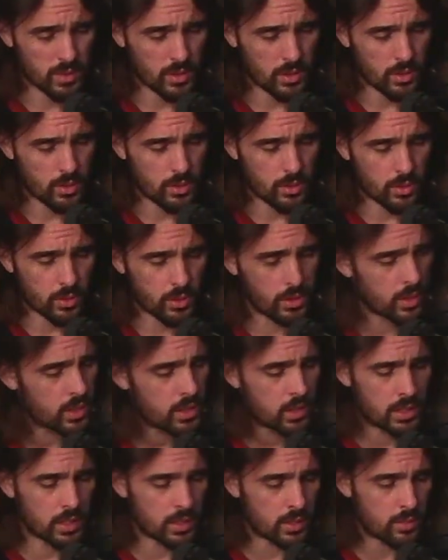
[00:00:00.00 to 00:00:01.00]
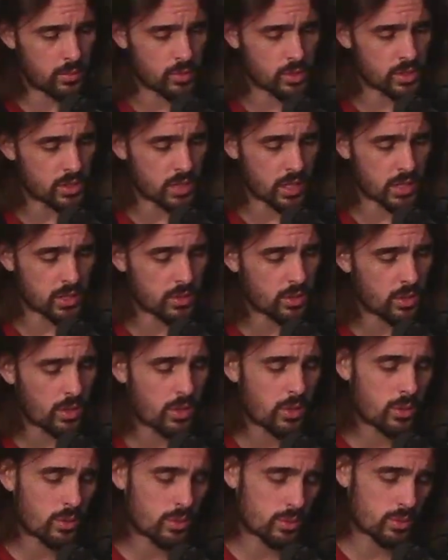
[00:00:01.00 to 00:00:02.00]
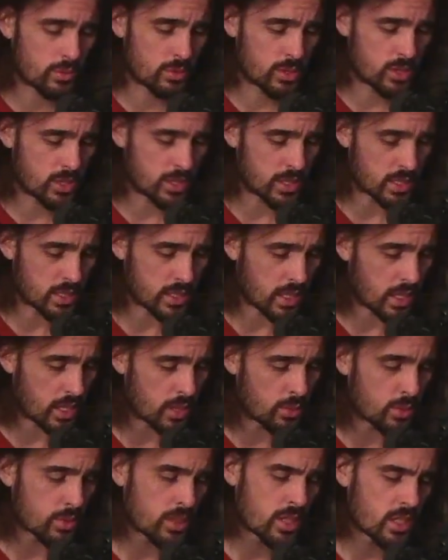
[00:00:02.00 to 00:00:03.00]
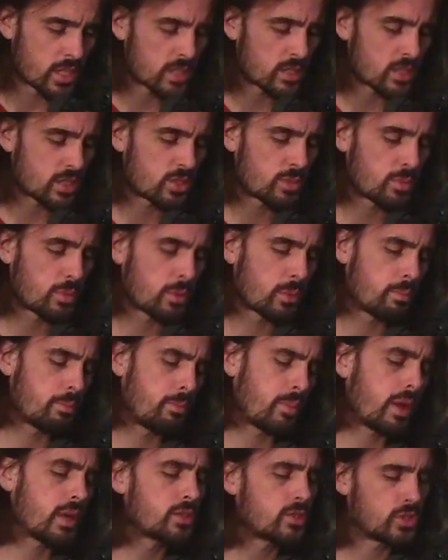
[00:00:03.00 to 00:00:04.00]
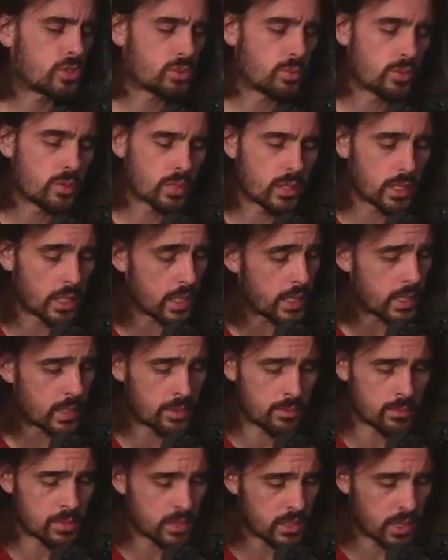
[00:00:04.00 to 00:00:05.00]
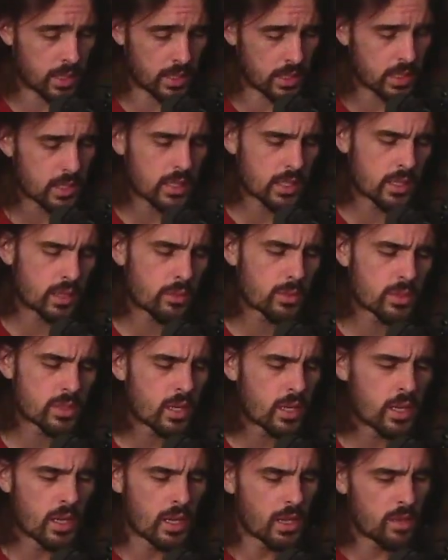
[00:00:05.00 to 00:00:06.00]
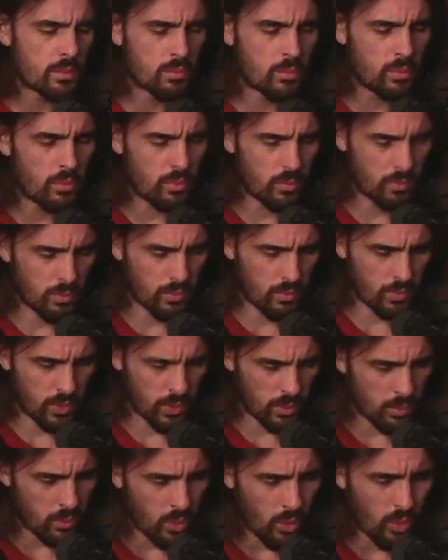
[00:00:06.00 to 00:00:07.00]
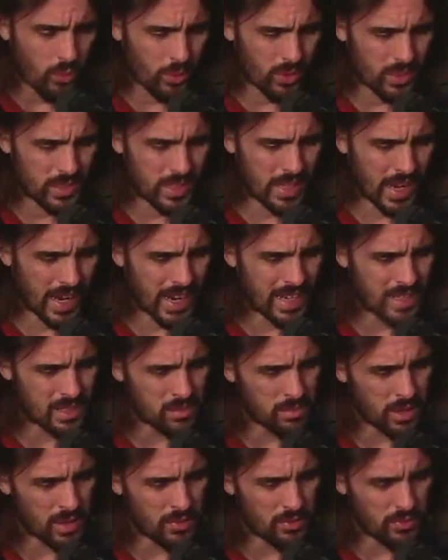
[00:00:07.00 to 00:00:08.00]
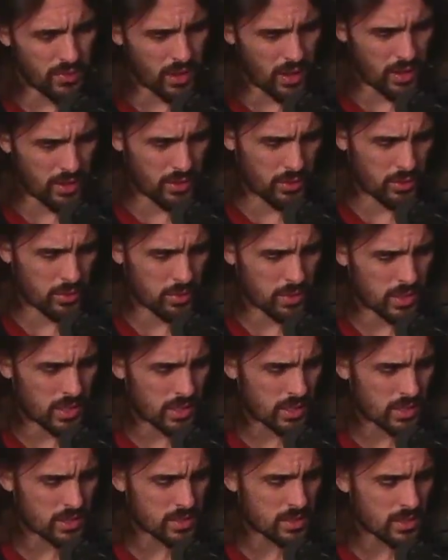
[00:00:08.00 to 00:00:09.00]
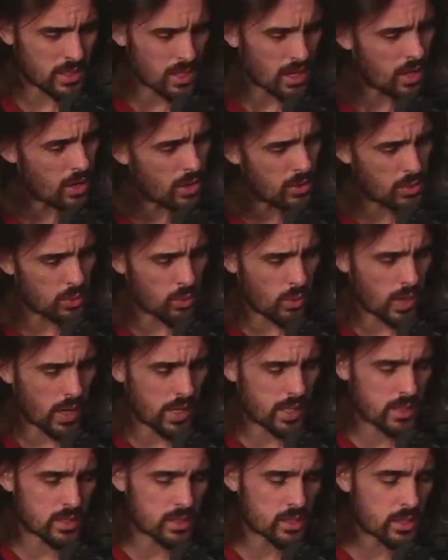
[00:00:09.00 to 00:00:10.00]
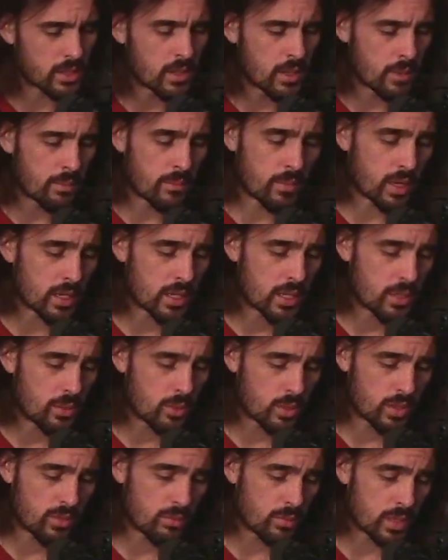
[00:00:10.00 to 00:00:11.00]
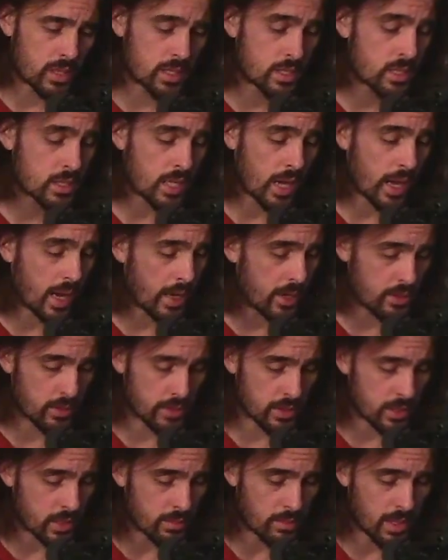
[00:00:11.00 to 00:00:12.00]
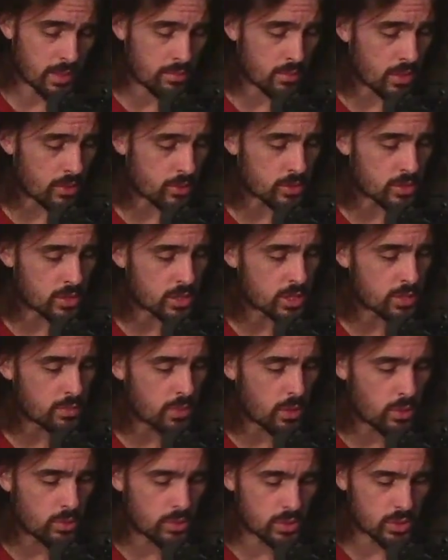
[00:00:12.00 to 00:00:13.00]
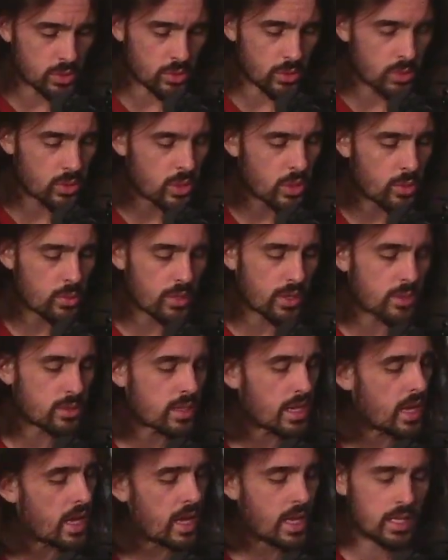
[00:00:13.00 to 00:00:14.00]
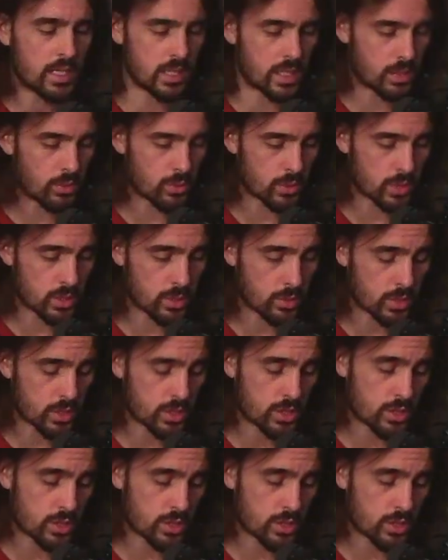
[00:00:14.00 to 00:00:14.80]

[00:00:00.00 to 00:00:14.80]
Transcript: Her income was not her own, she said, with such perpetual claims on it, and it was the more unkind in my father, because otherwise the money would have been entirely at my mother's disposal, without any restriction